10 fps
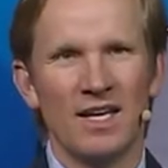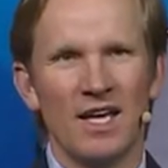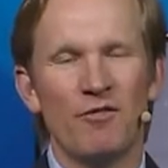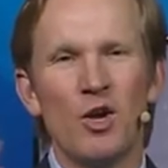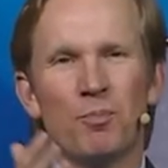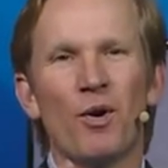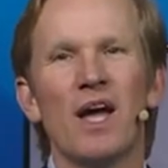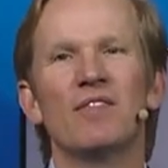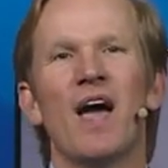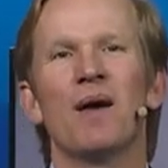If you
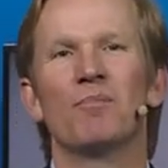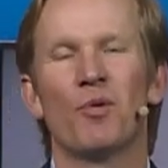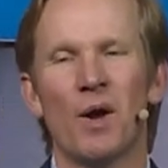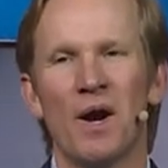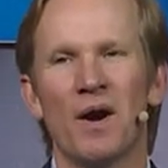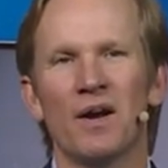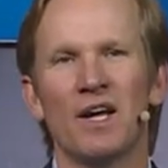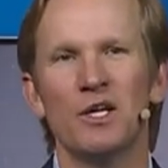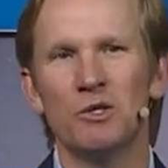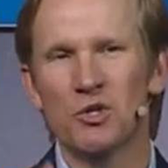prayed that prayer
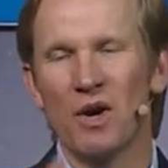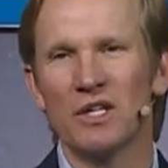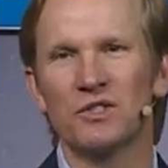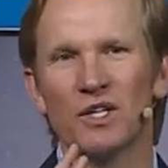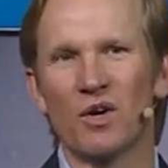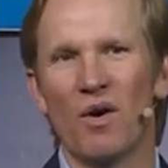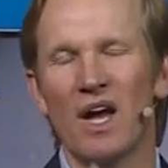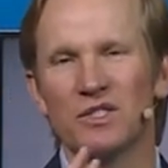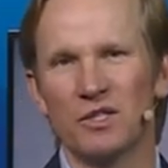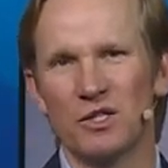and you trusted
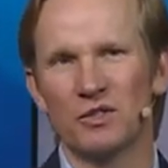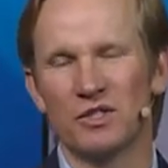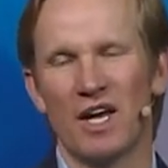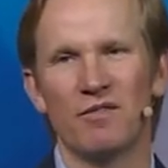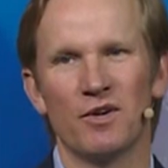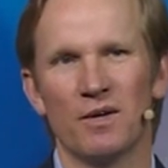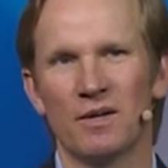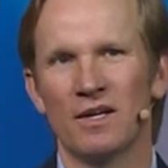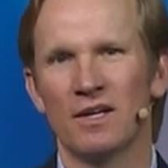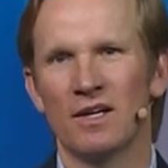Christ as your Savior,
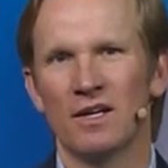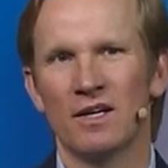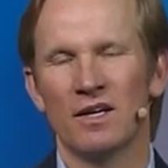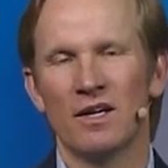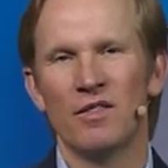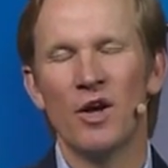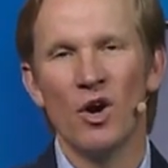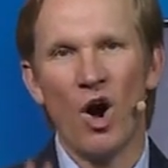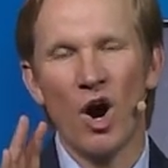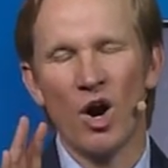
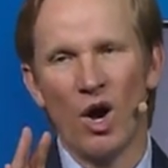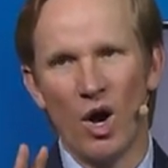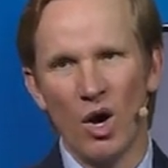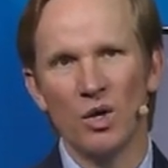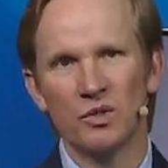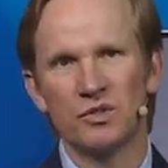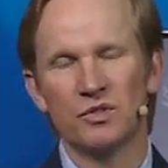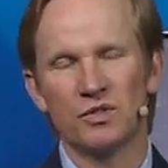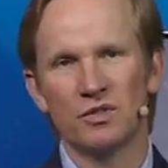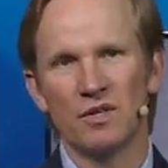there are
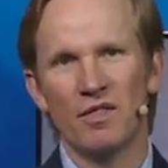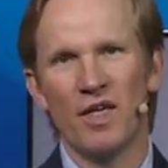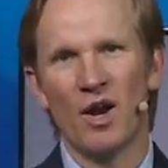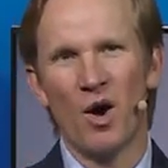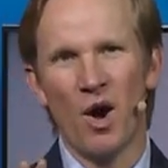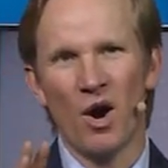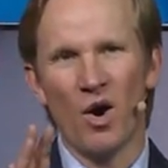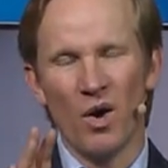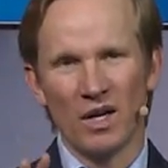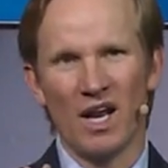hosts that are
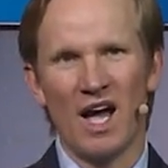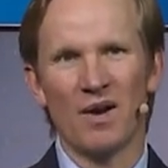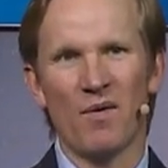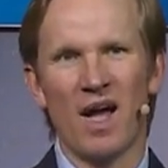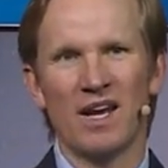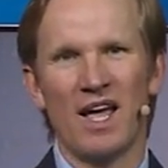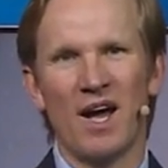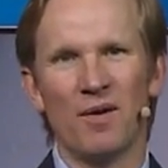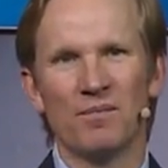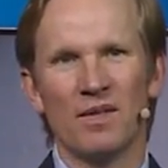online right
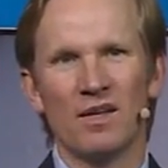now